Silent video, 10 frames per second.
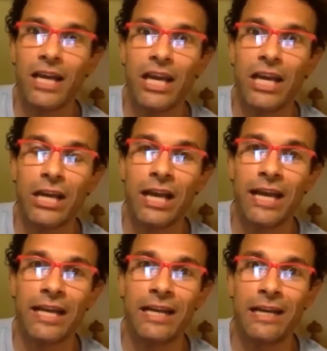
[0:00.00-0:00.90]
in
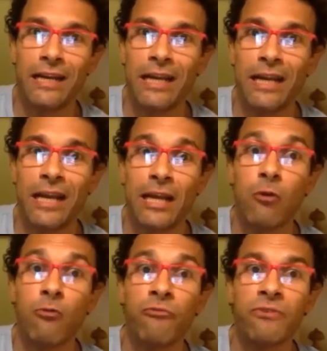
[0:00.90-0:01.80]
a
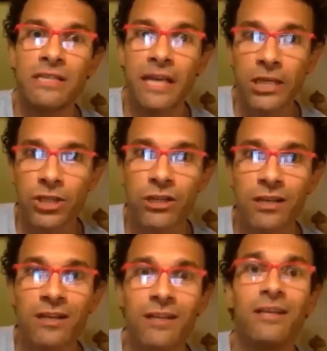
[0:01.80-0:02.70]

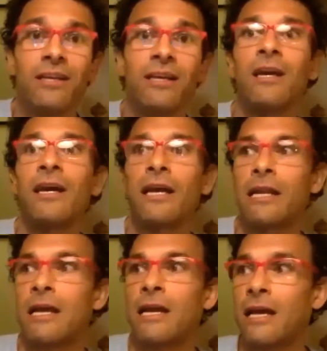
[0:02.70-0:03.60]
conversation,
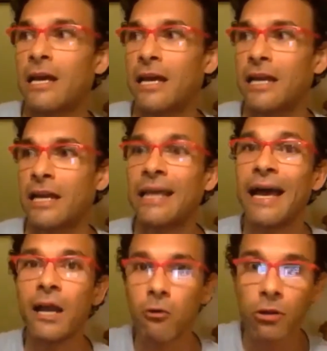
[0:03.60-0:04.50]
in a
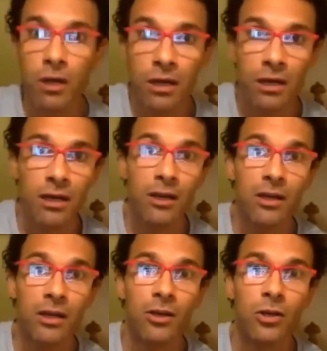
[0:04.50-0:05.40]
dialogue,
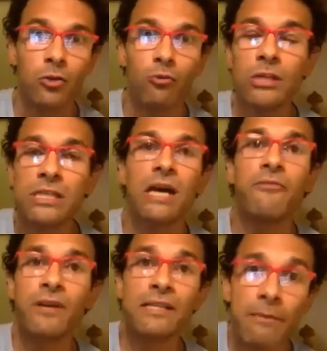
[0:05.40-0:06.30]
to
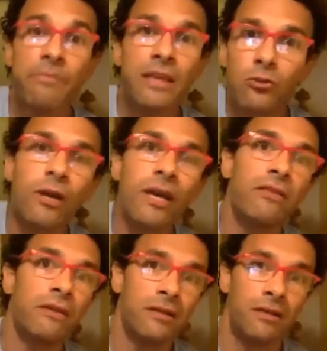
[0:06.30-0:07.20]
discover something
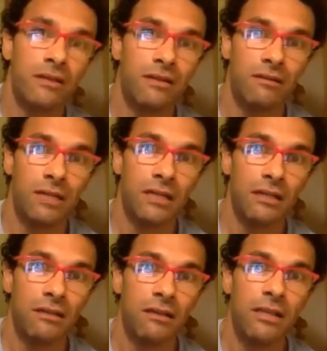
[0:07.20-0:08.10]
together.
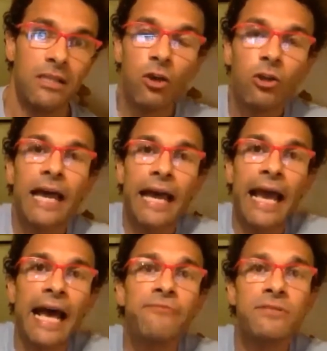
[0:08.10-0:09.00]
It's not I
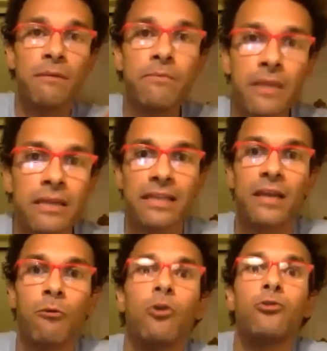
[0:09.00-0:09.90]
have something that
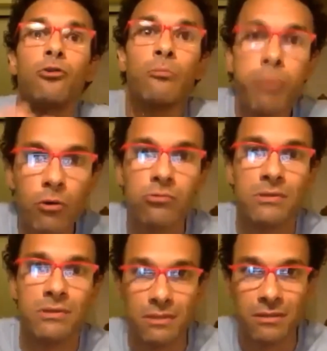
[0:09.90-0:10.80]
I want to
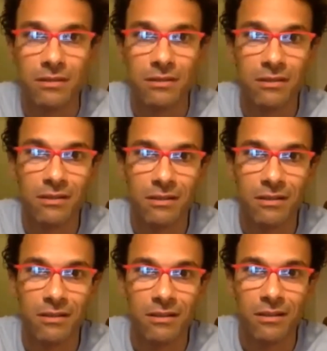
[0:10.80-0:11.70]
impose.
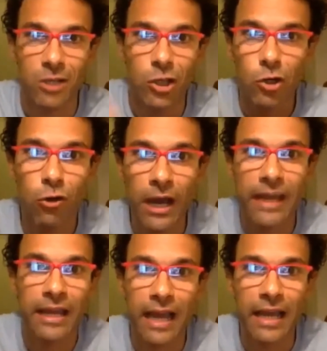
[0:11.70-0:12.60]
You know,
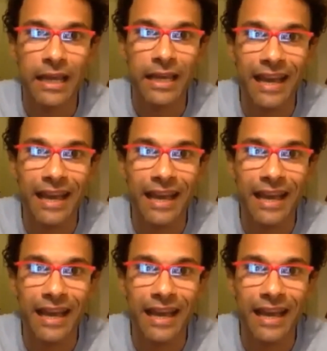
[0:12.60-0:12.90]
I